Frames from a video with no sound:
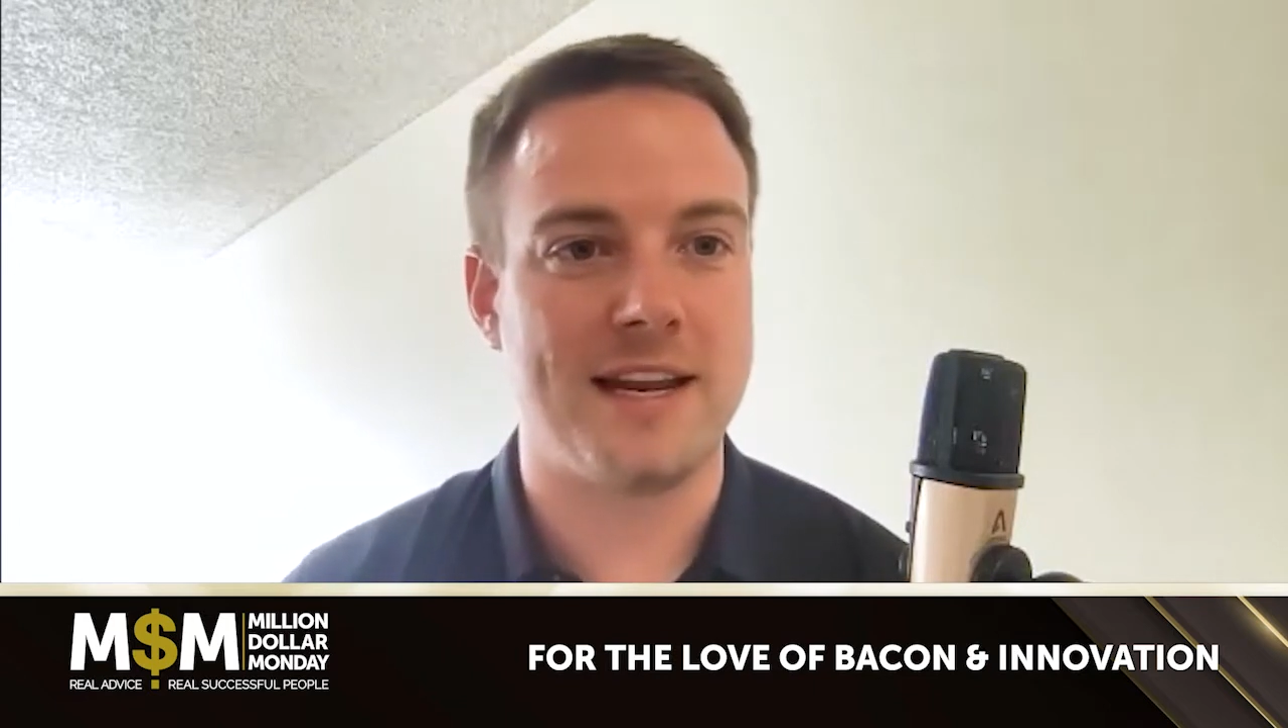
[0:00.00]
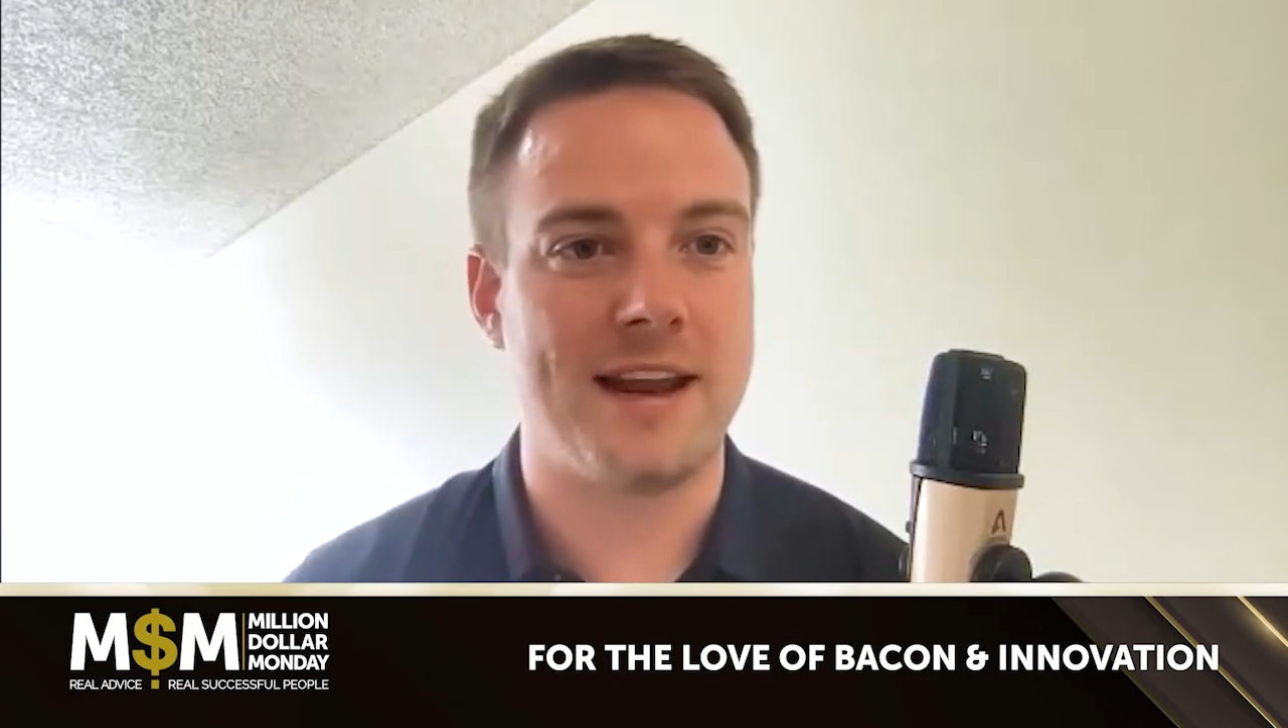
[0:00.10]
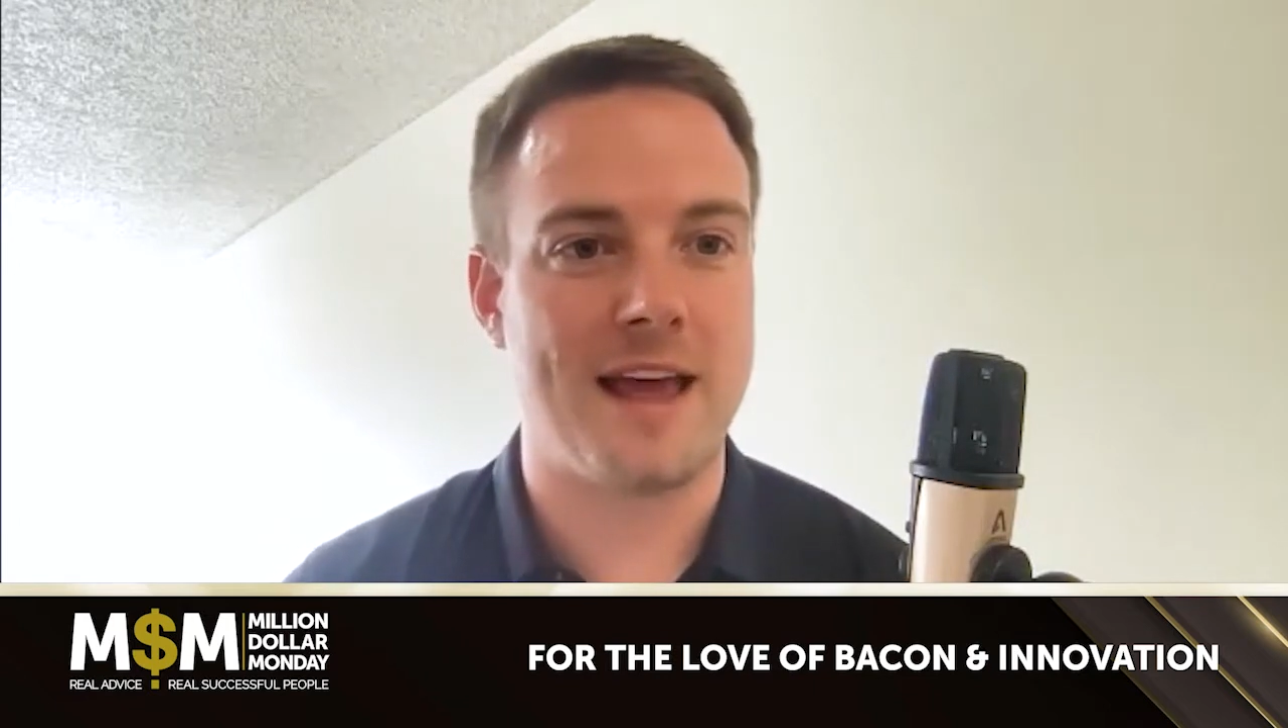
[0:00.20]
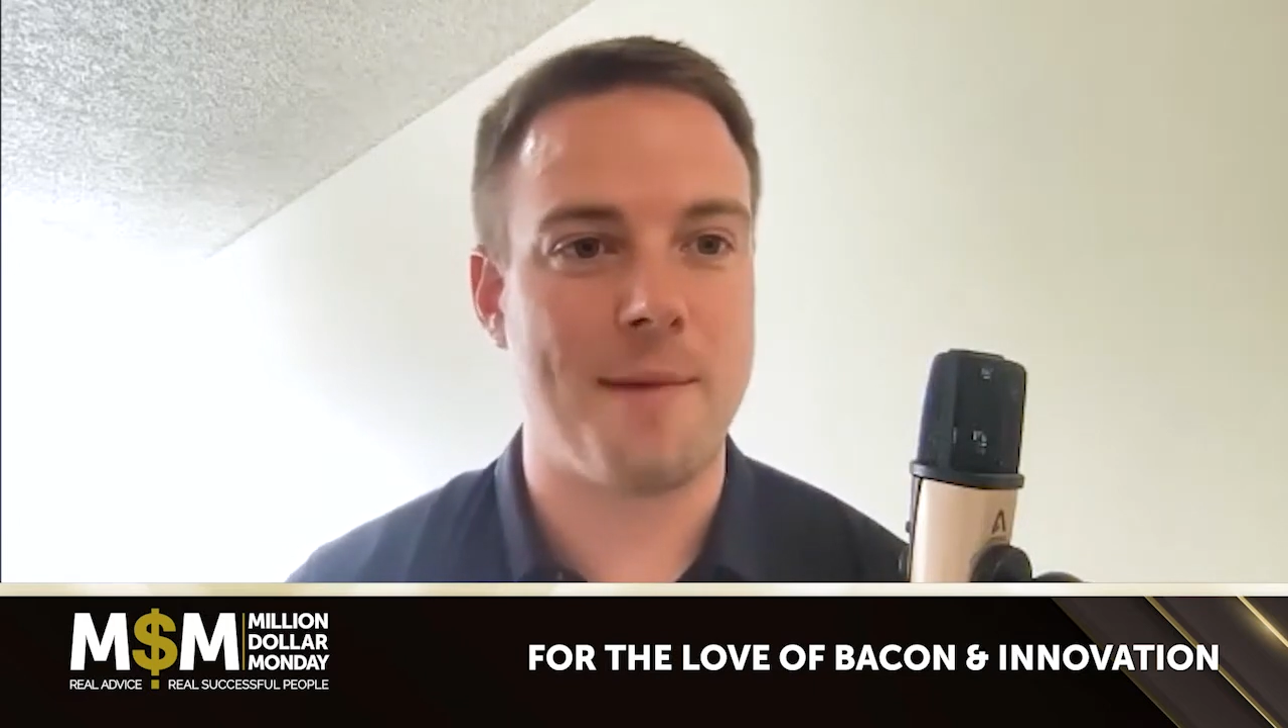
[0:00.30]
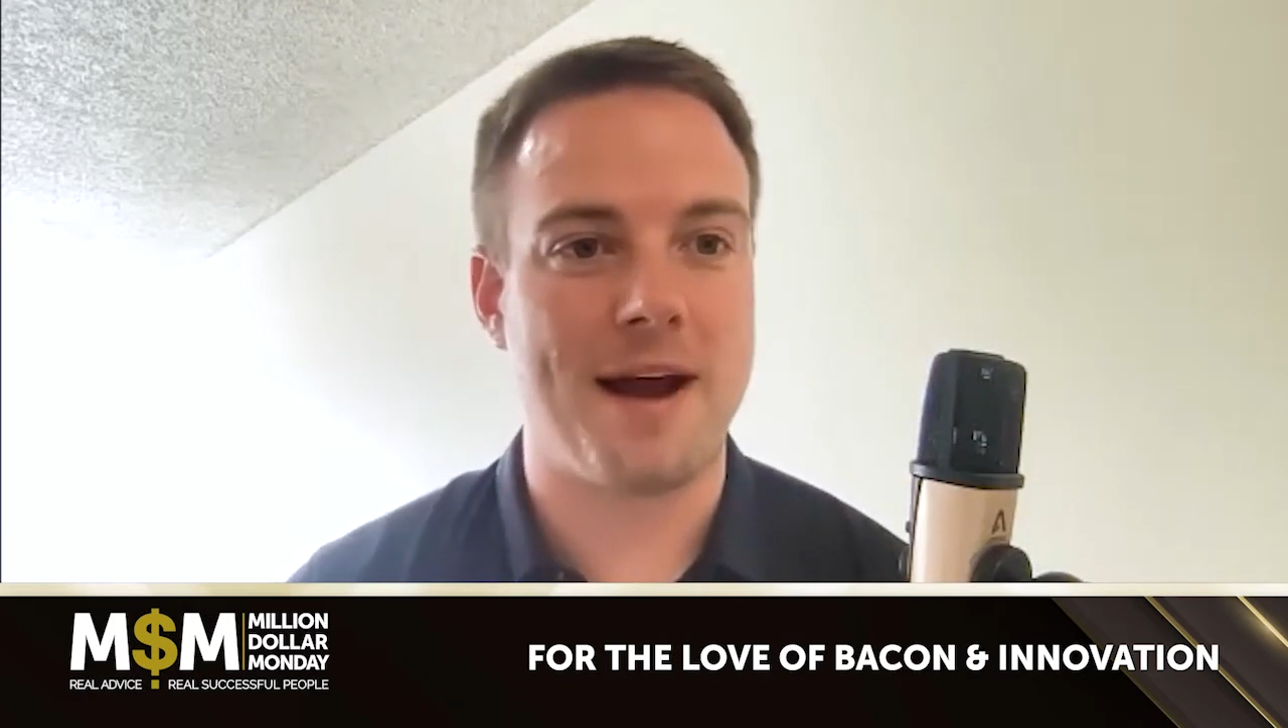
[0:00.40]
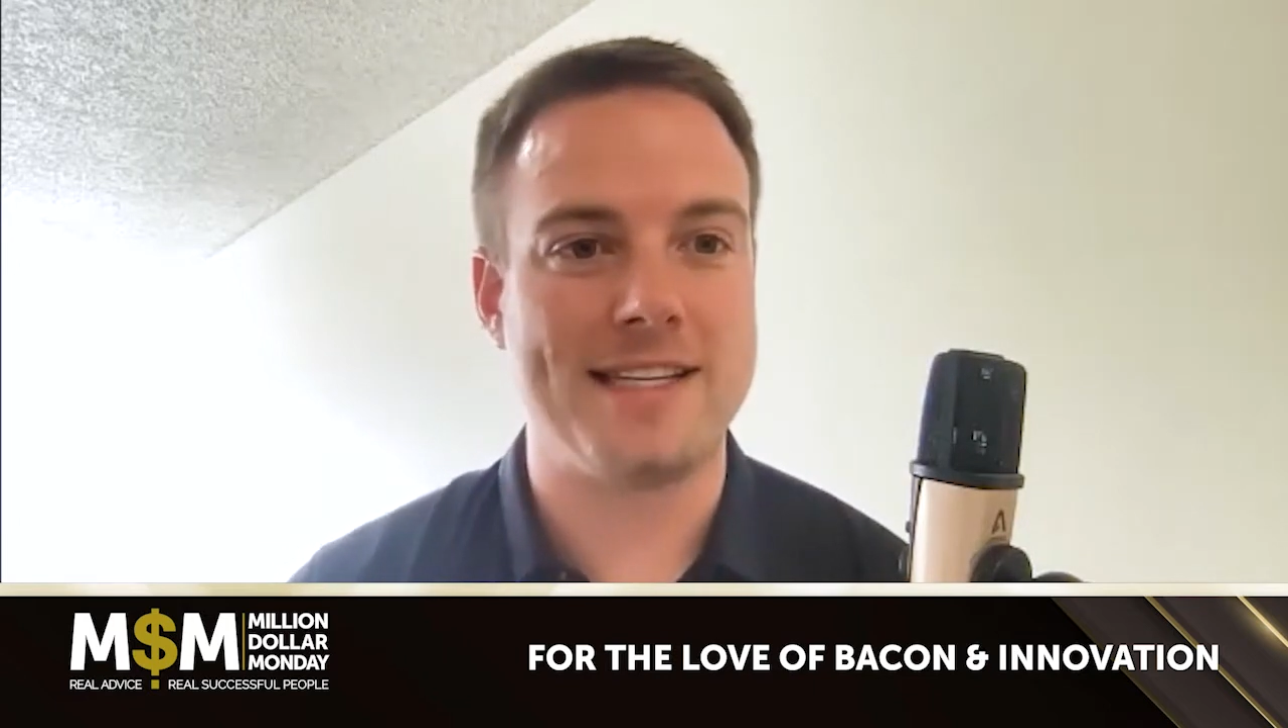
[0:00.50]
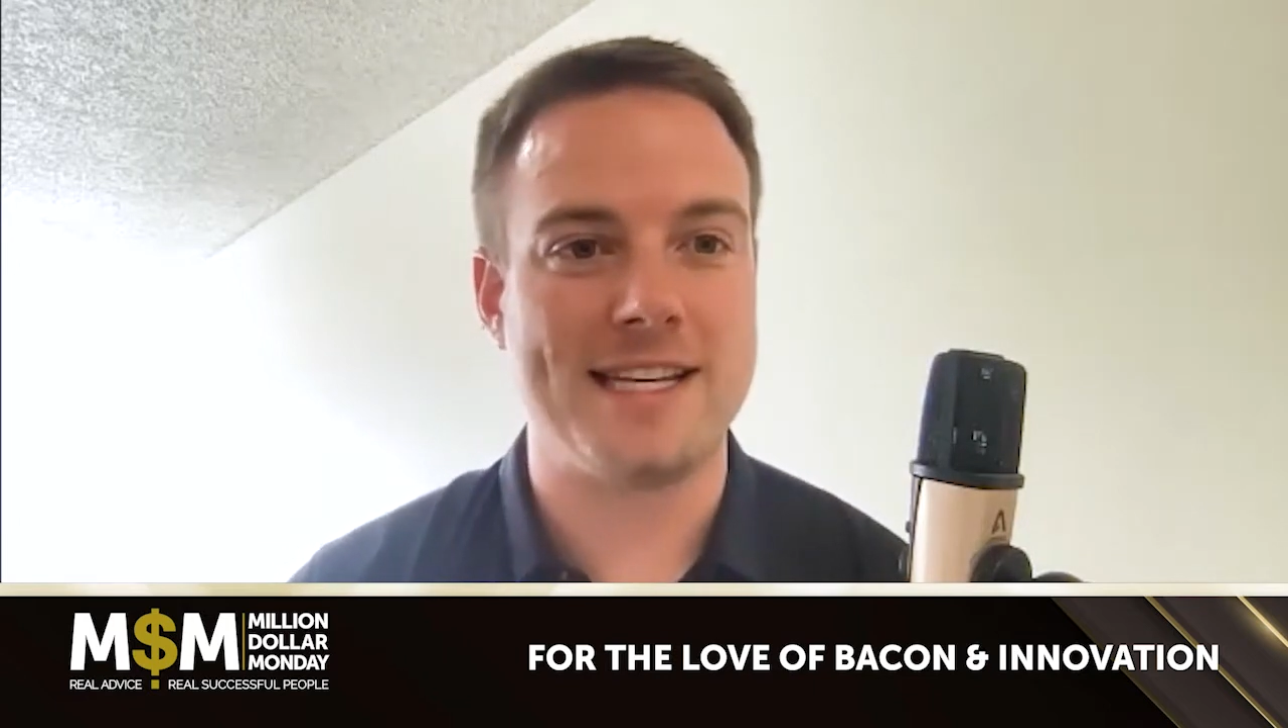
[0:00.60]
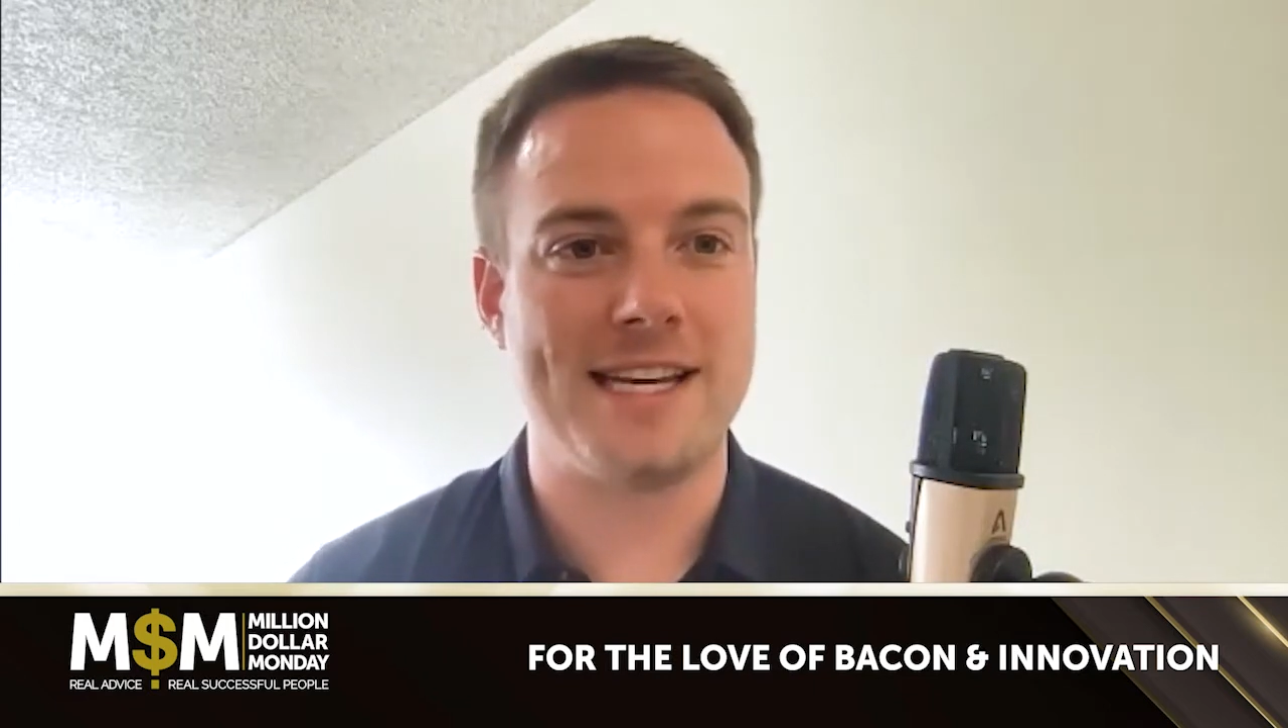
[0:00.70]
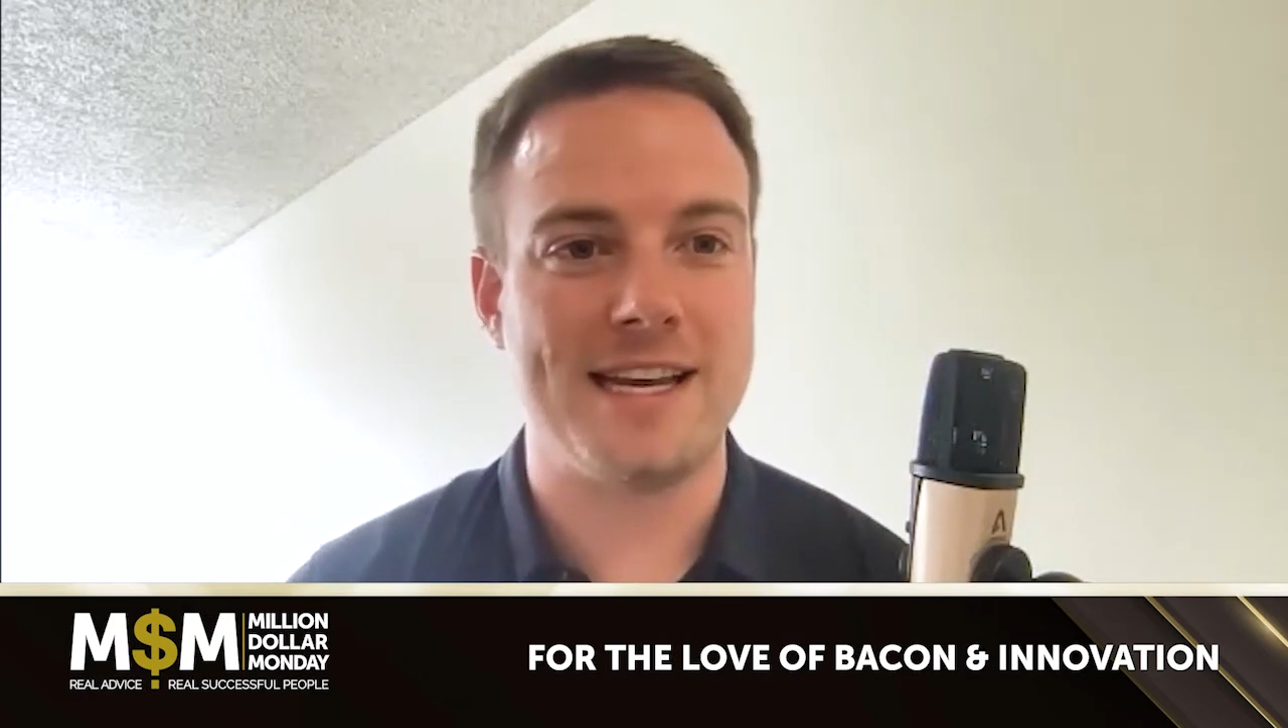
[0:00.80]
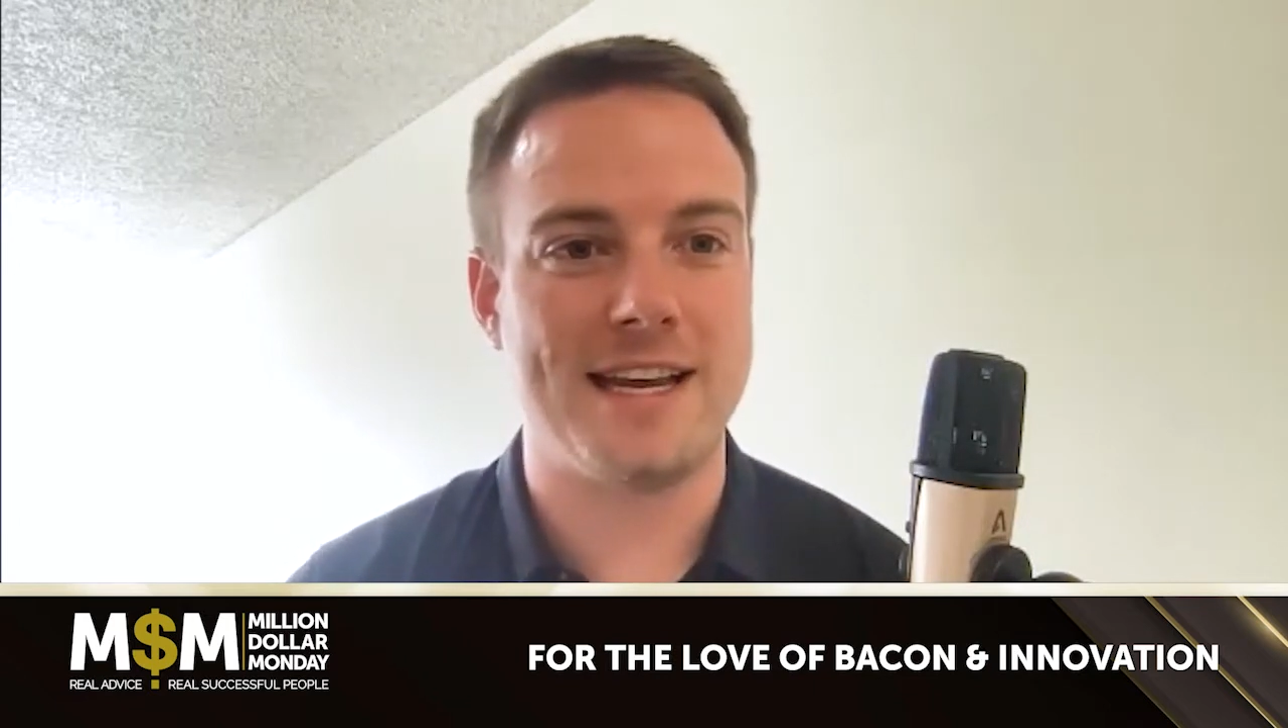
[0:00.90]
and
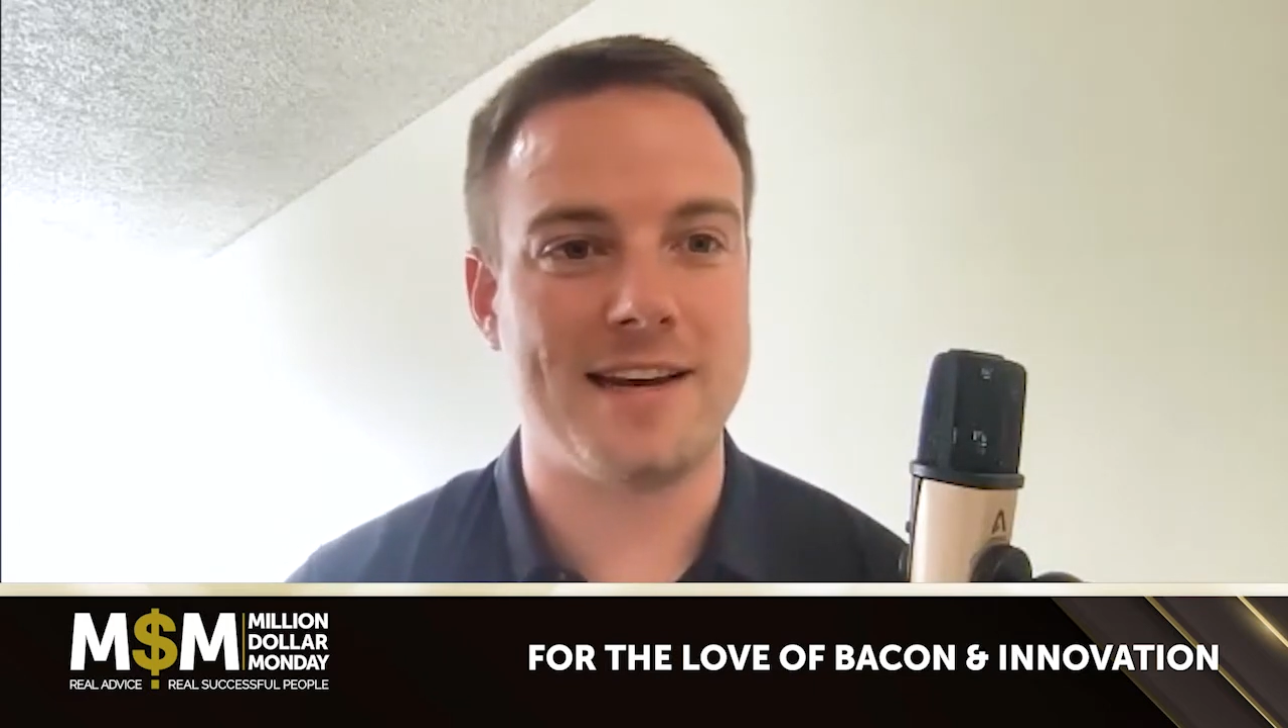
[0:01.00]
MIT